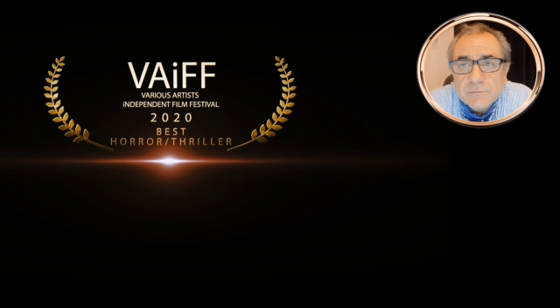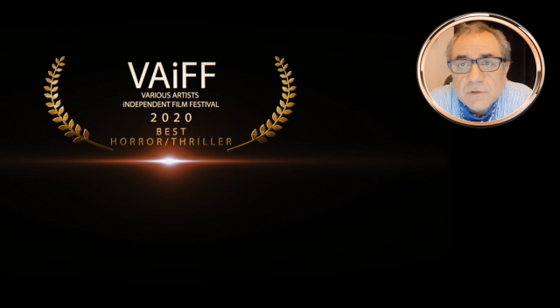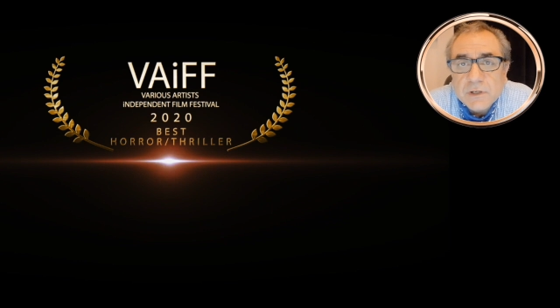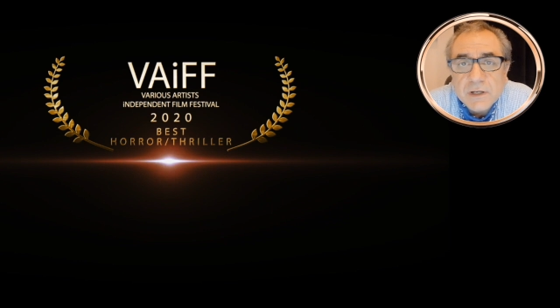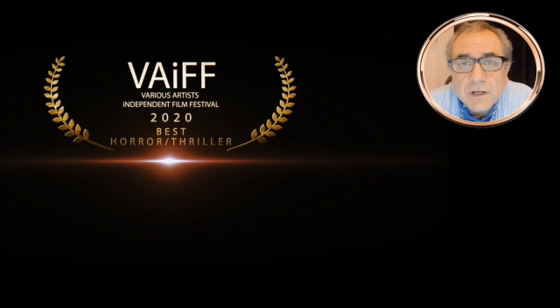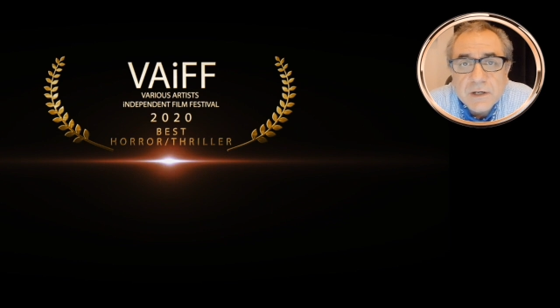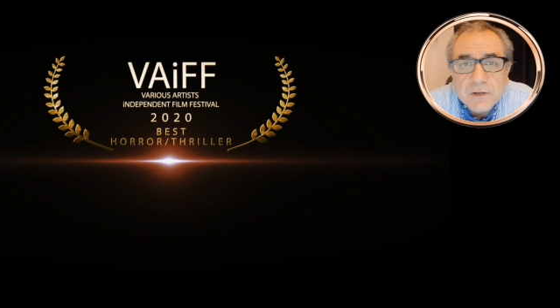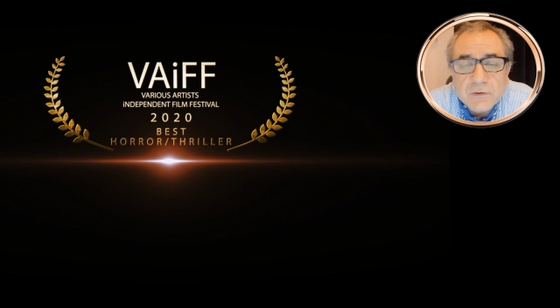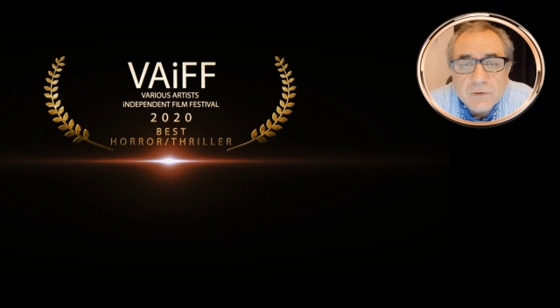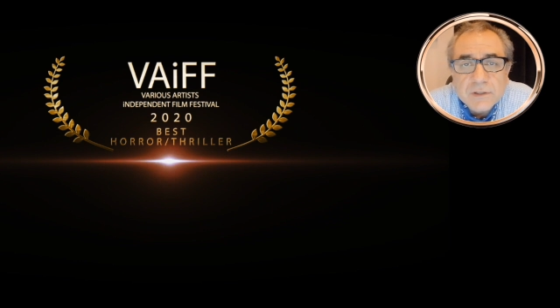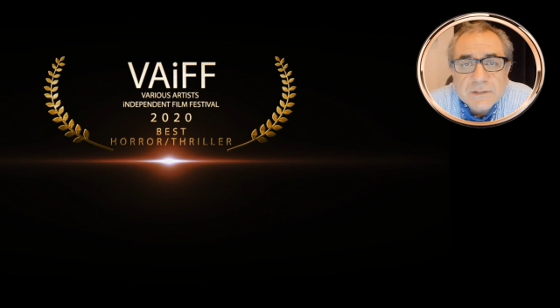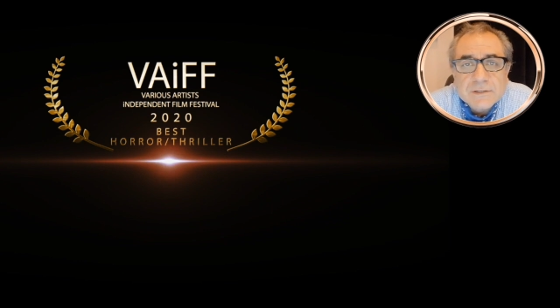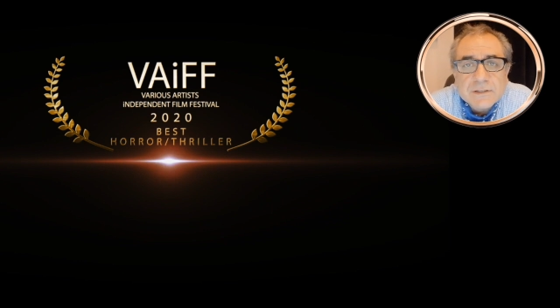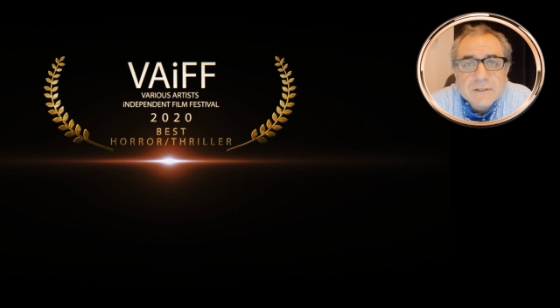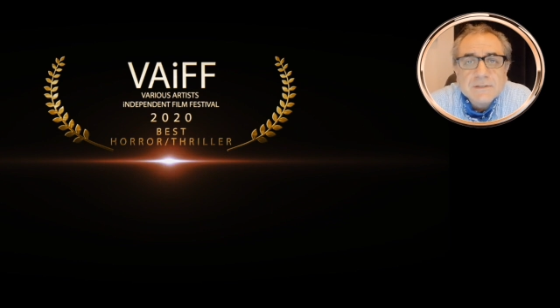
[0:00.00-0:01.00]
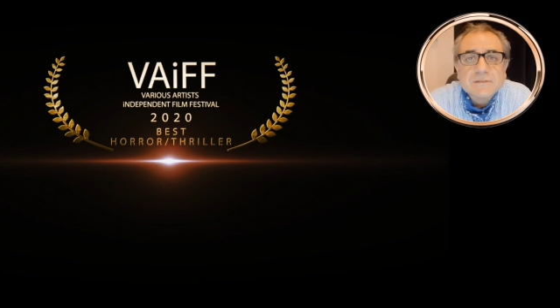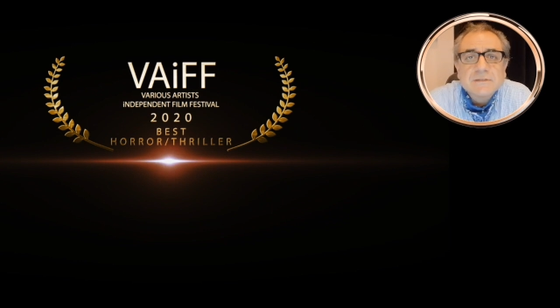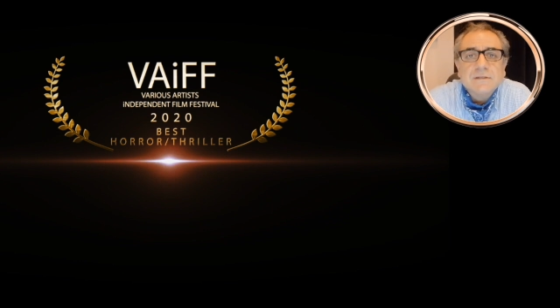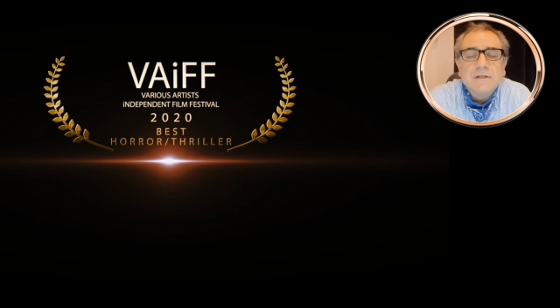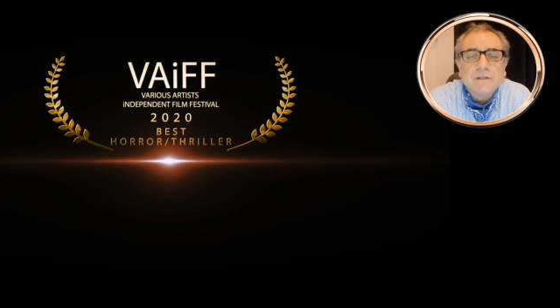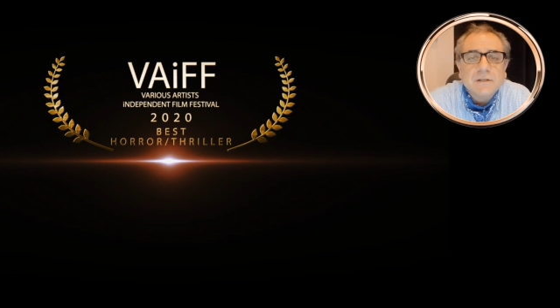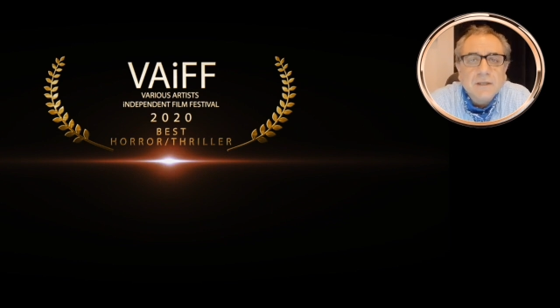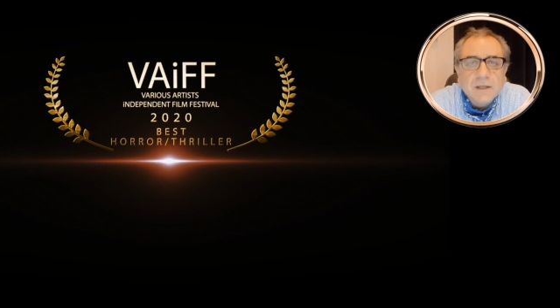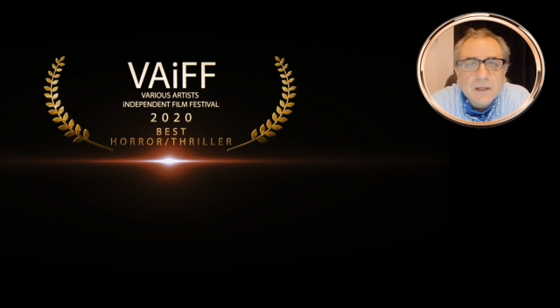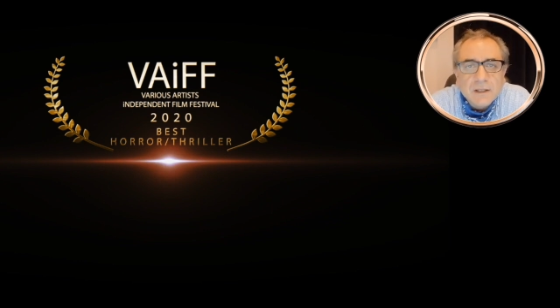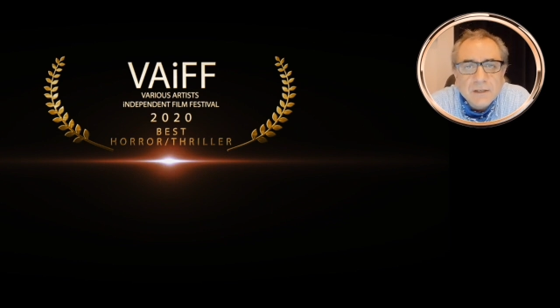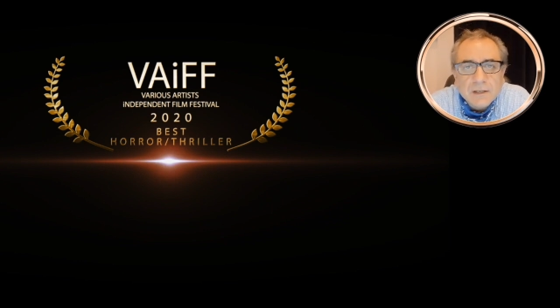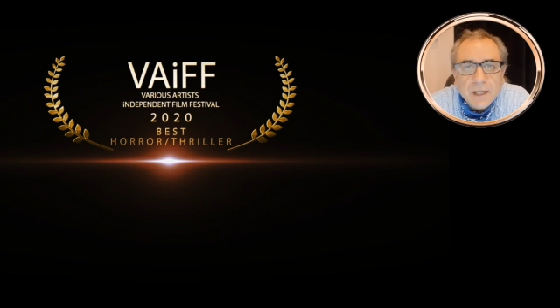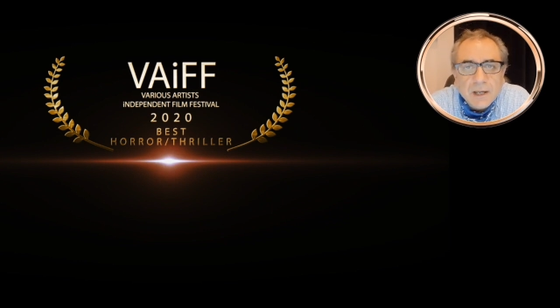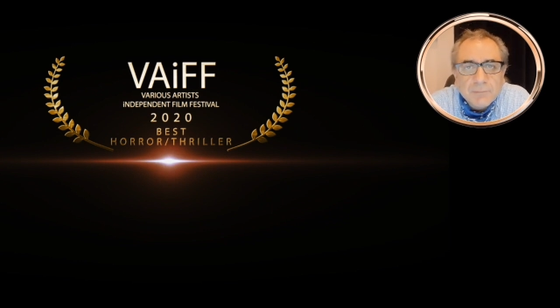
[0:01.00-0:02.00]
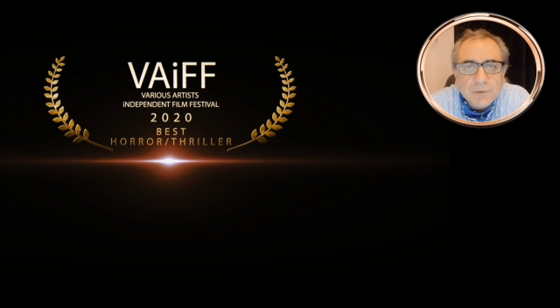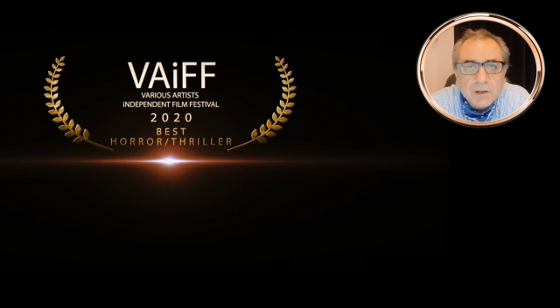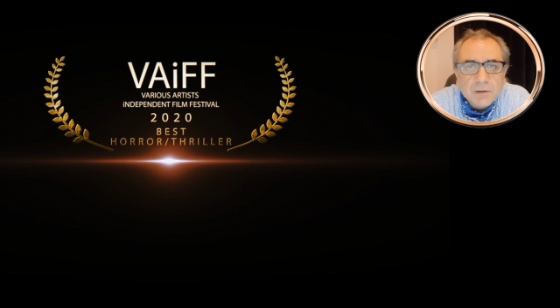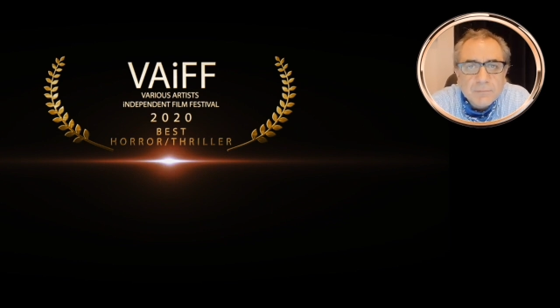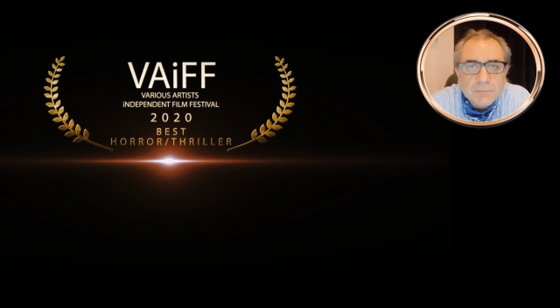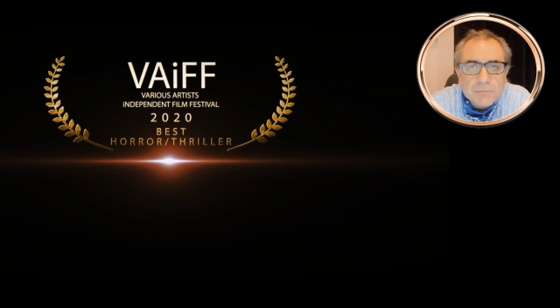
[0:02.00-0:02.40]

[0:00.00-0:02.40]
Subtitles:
Ricardo Islas, and I'm a